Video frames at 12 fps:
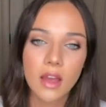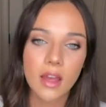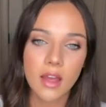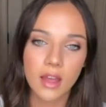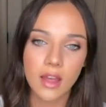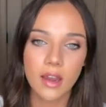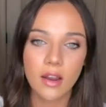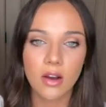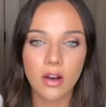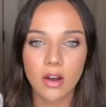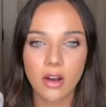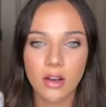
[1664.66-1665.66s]
And
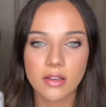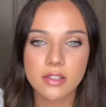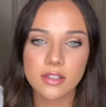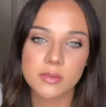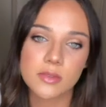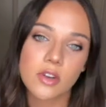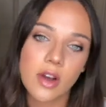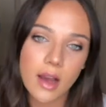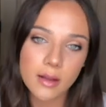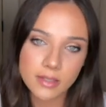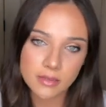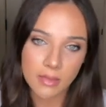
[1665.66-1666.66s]

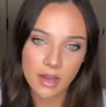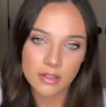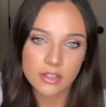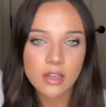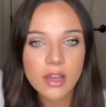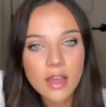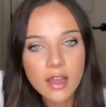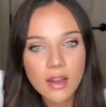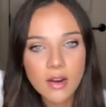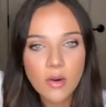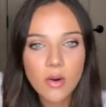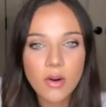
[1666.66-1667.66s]
subscribe to my
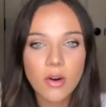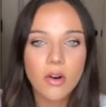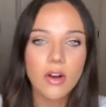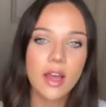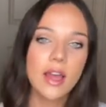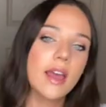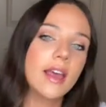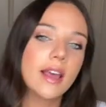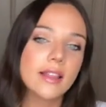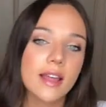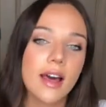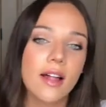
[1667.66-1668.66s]
channel and
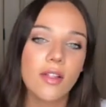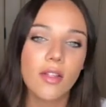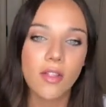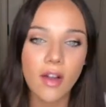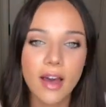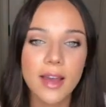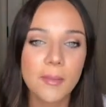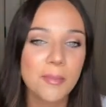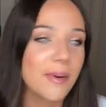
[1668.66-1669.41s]
hit that like